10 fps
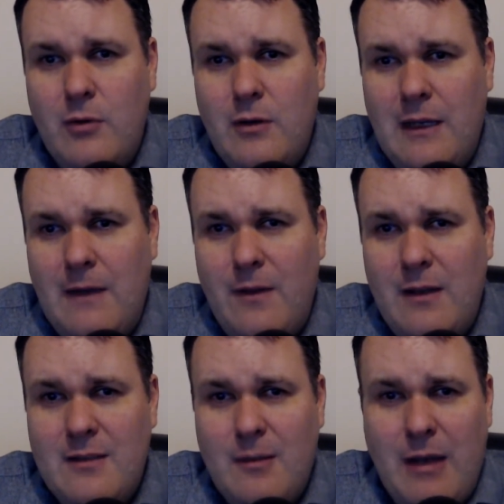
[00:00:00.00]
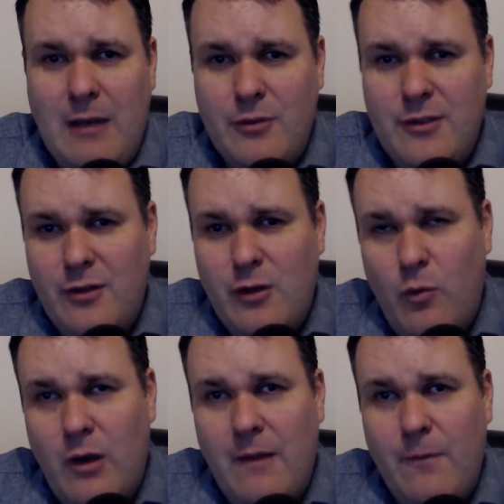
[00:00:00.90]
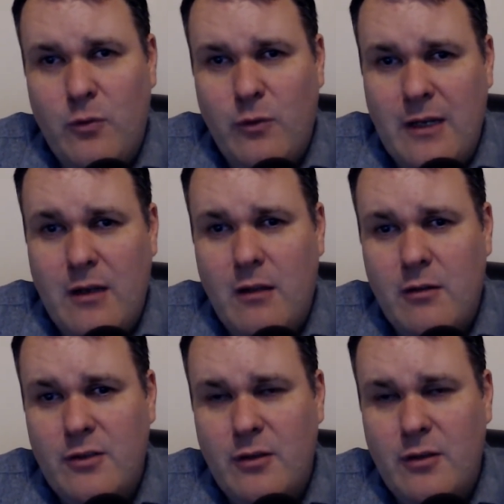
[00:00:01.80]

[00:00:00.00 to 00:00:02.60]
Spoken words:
even somebody will steal your wallet for $20.